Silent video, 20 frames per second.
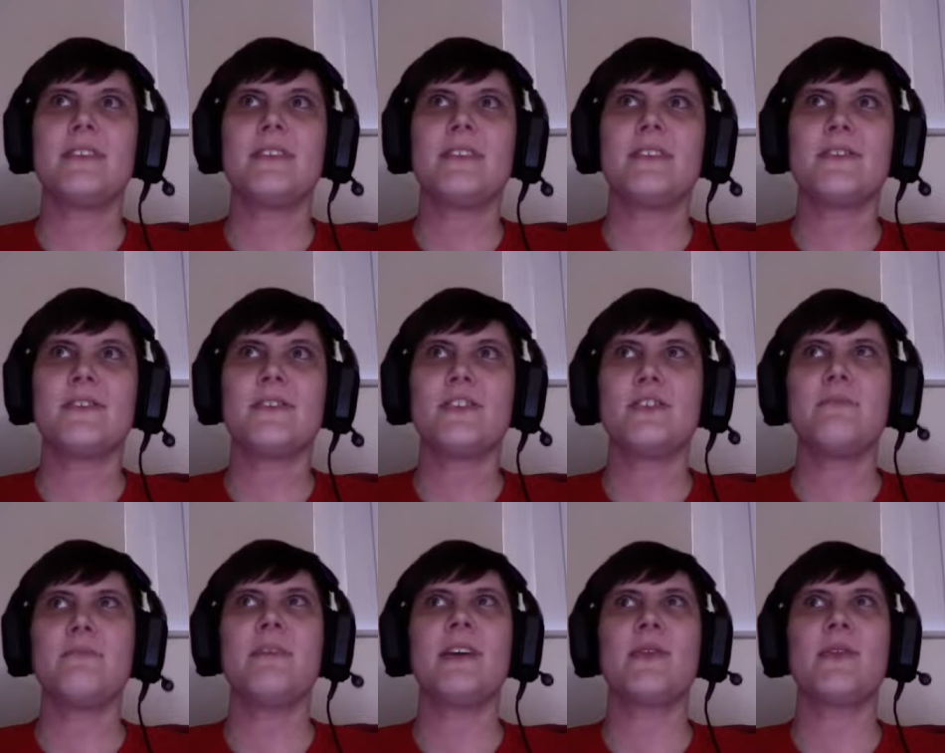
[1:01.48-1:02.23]

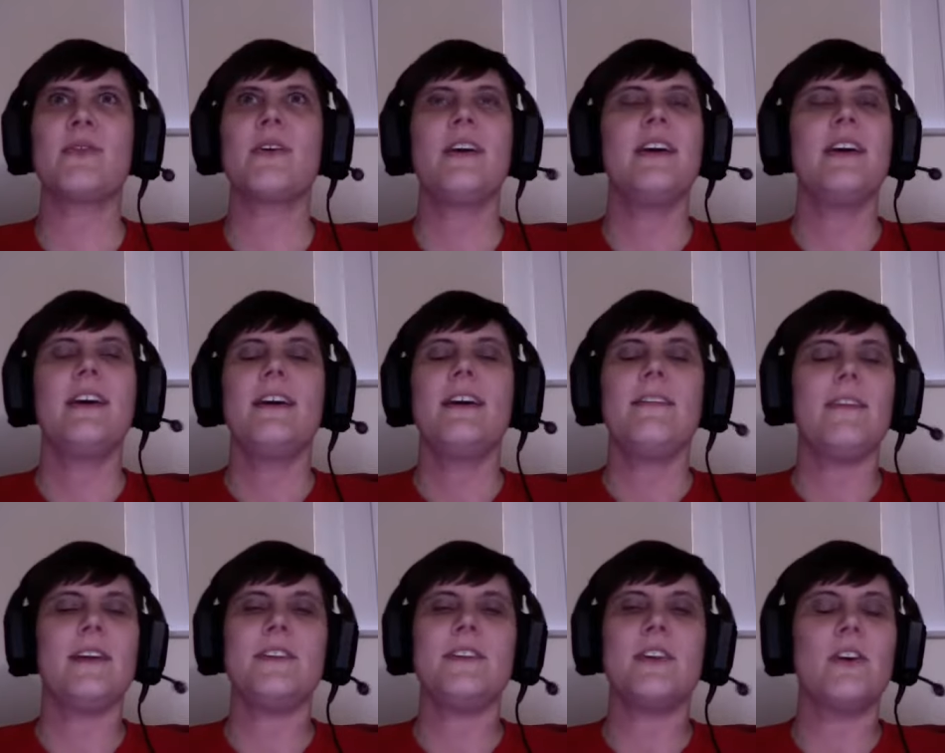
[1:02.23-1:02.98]
Smith.
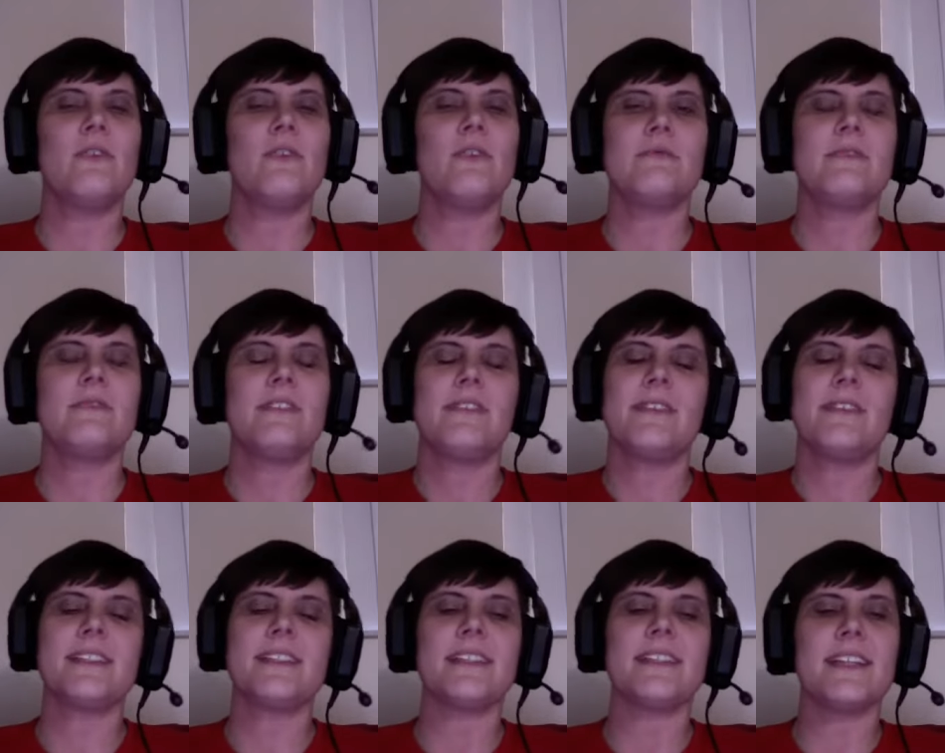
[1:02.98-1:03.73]
They don't.
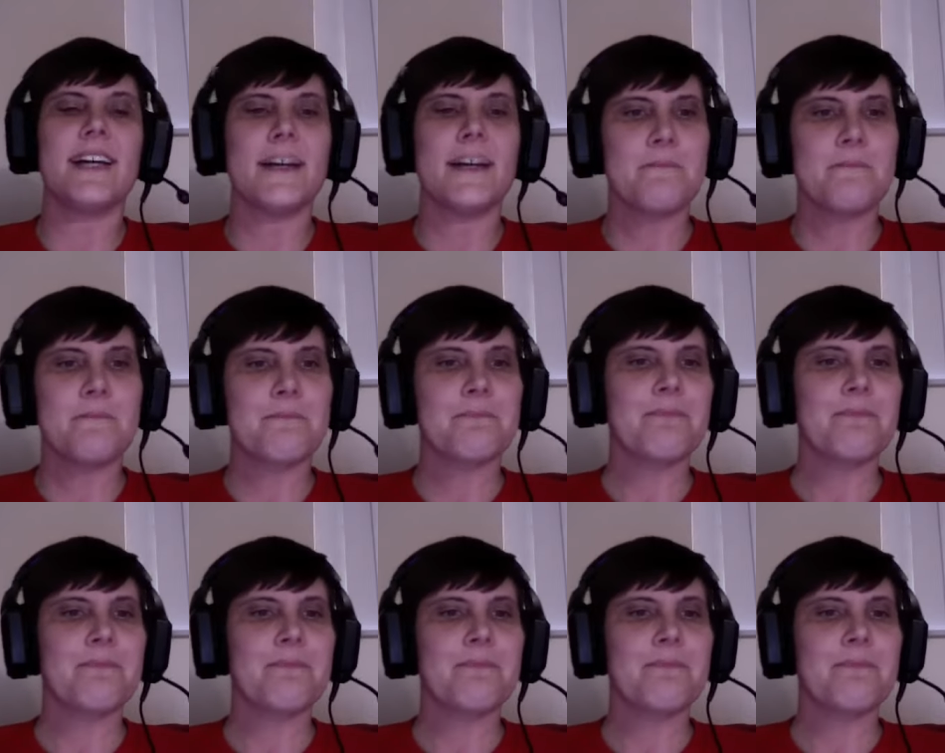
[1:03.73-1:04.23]
That's a lie.